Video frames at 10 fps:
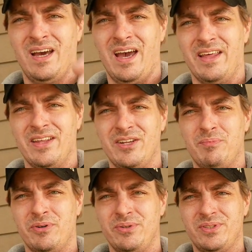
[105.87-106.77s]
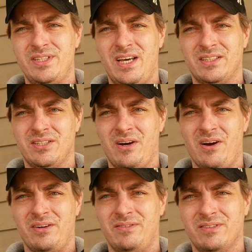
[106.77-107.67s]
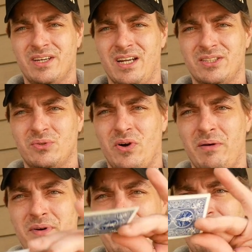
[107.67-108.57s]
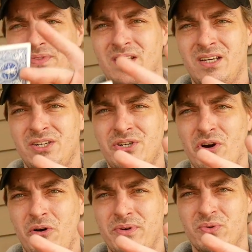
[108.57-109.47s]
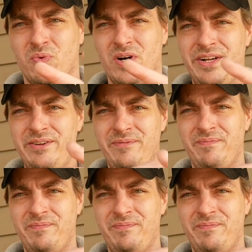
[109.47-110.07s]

and then you produce the next card. Kind of square them up, show them as 1.